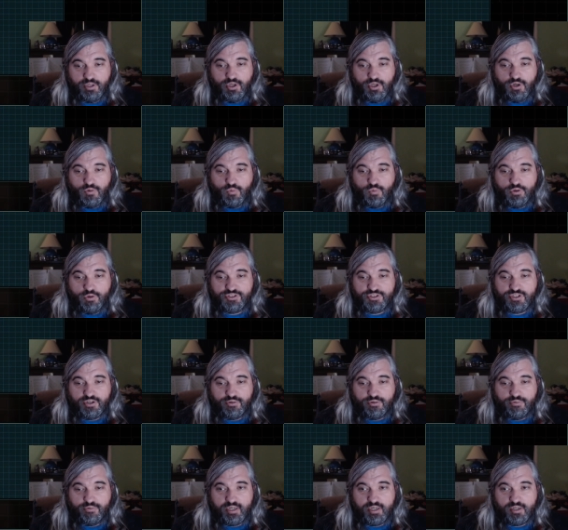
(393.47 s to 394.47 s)
We're just going to
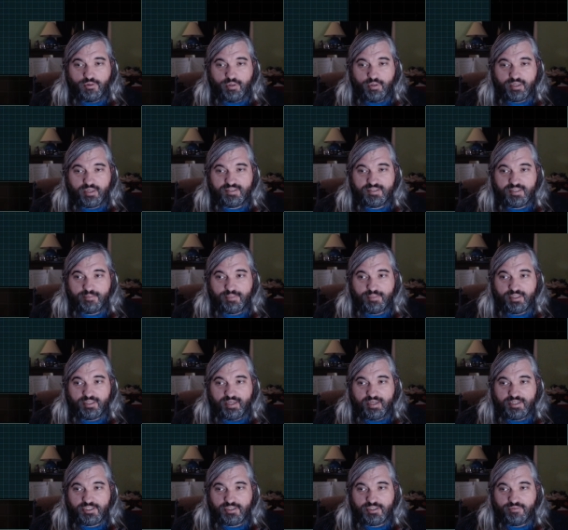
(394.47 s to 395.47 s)
run a quick
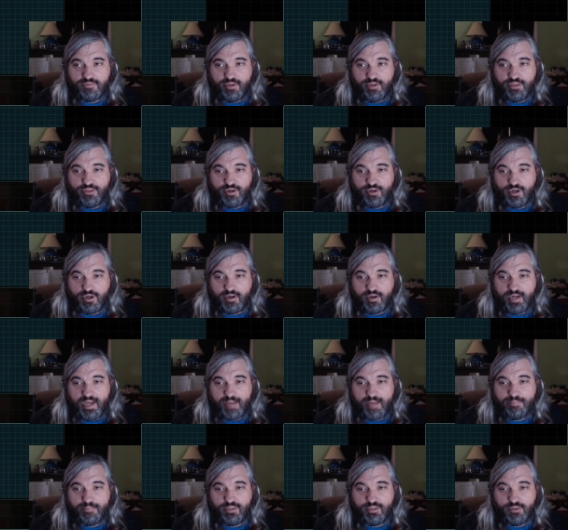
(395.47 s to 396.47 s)
simulation with our
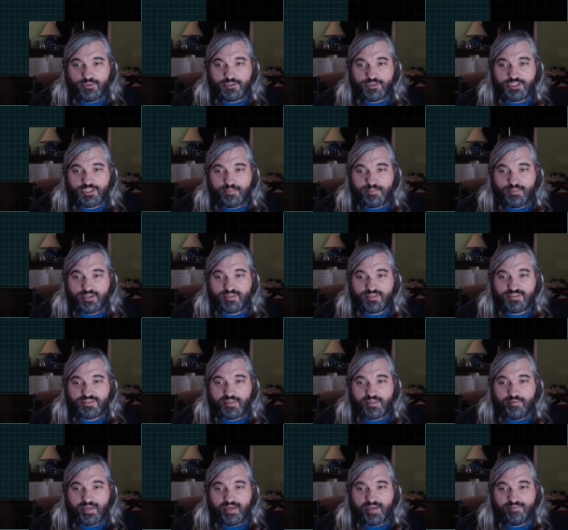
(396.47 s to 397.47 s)
happy little ship. You can see
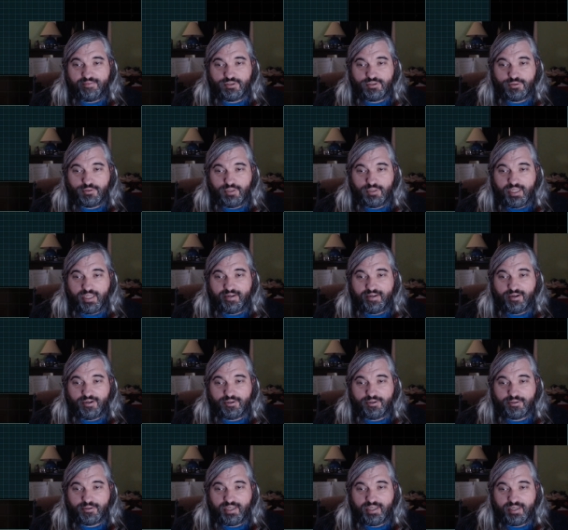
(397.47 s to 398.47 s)
we have a dual light
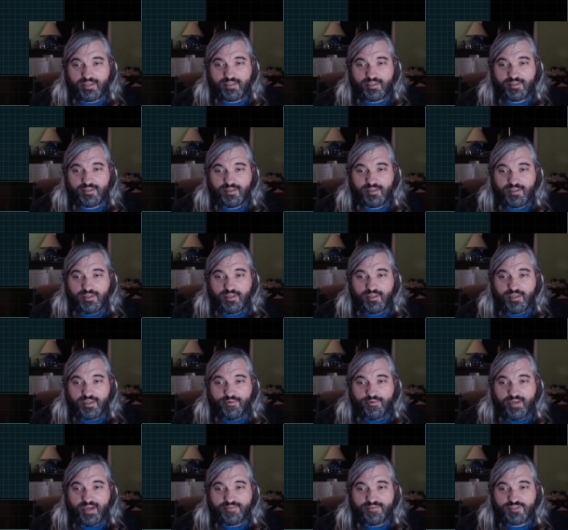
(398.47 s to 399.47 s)
autocannon, and
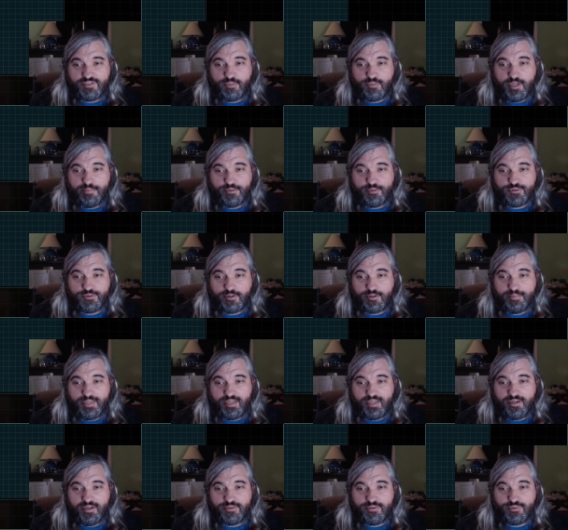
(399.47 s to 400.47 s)
we have some Reaper
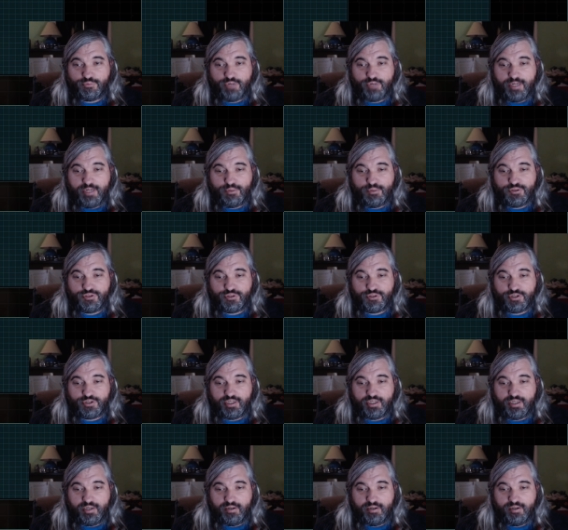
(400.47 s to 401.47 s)
torpedoes. Reapers are
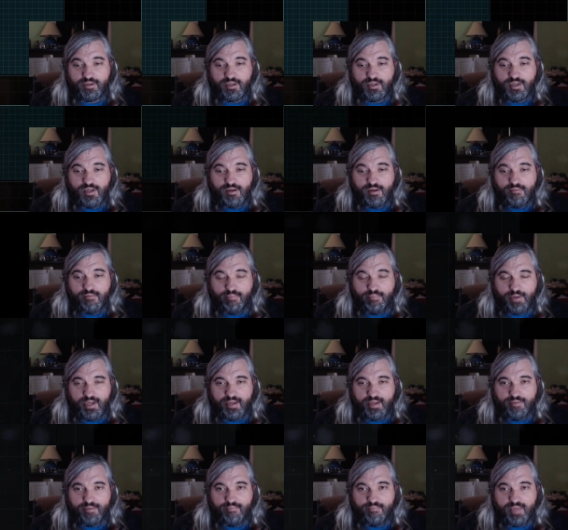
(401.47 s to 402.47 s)
good,
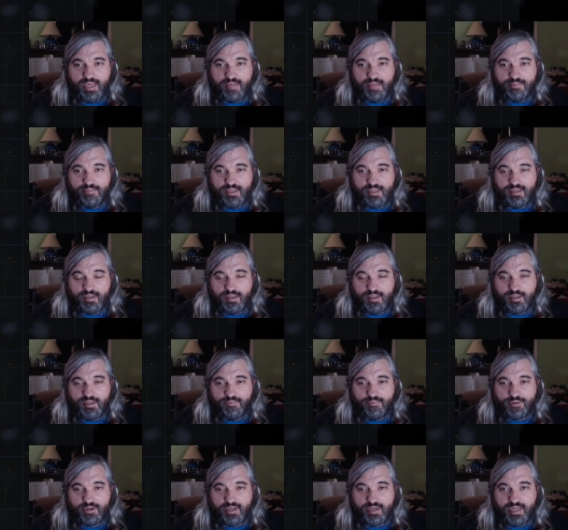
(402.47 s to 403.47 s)
but maybe uh,
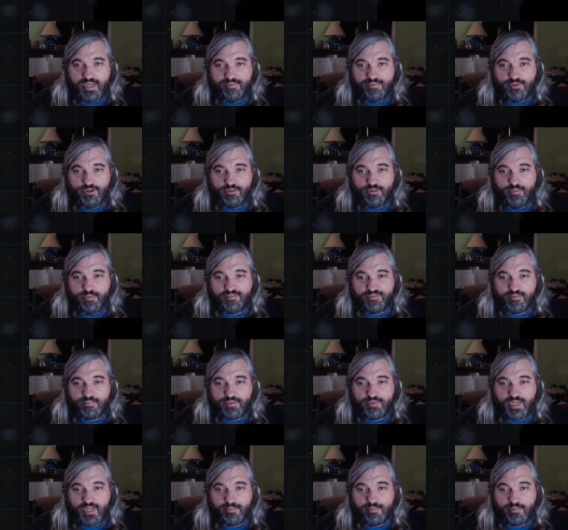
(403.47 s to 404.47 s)
we're going to have a little bit of a
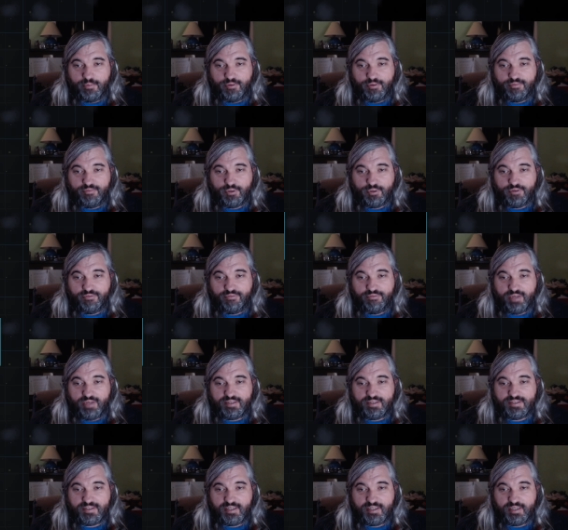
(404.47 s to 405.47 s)
problem if we're
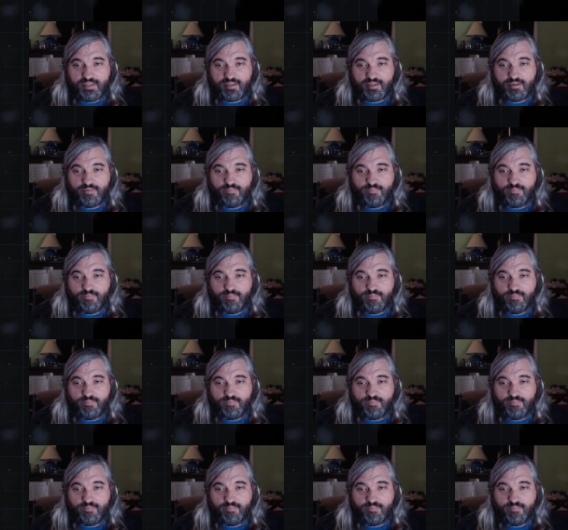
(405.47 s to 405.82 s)
facing